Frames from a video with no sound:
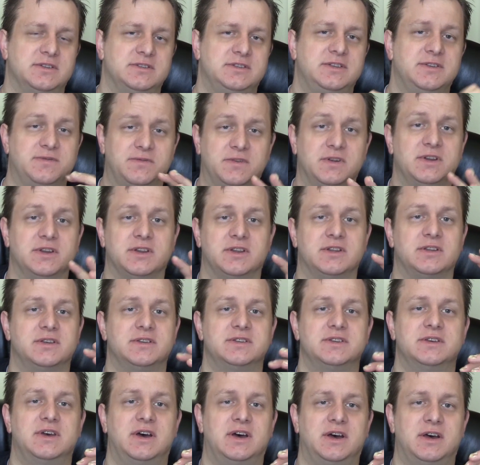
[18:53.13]
Different
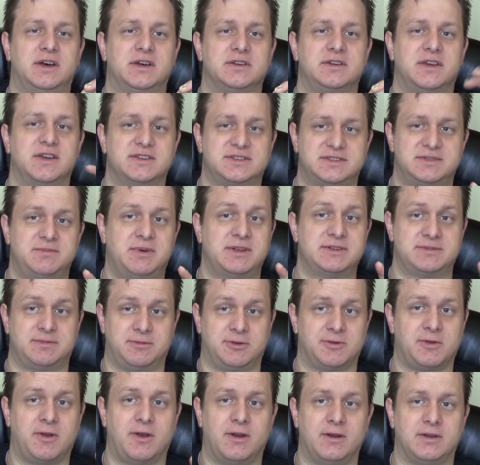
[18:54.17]

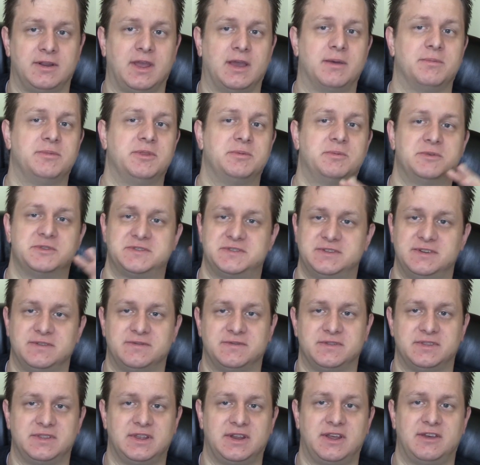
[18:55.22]
customizable card game, the most
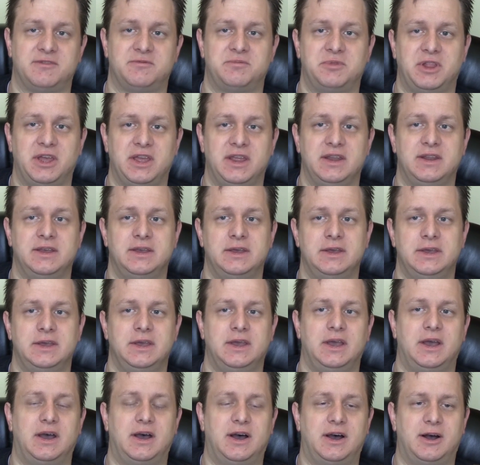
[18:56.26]
different that I've played.
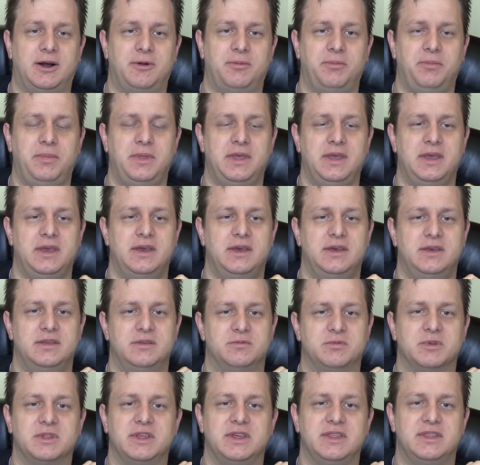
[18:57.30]

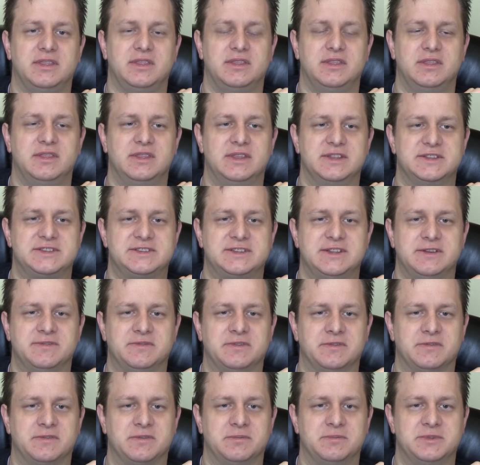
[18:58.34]
Really, that's
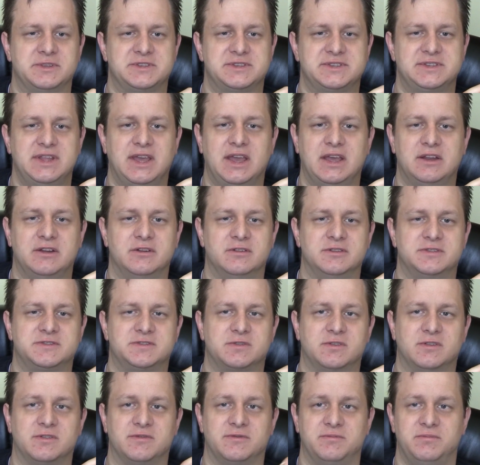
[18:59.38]
different from the standard
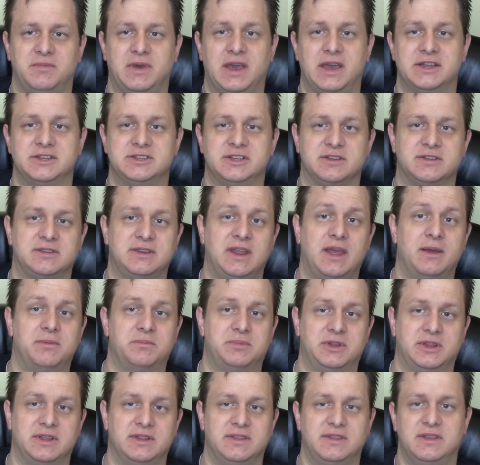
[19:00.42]
sort of magic
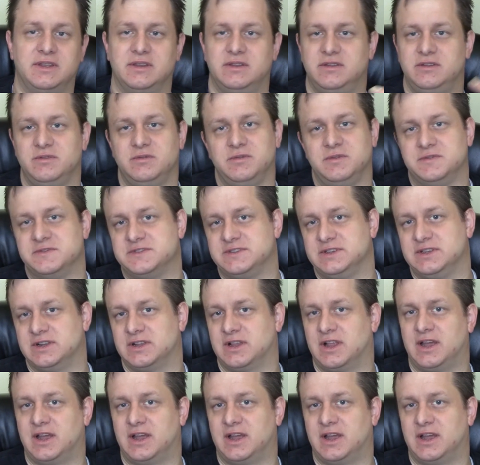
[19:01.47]
template that we've seen a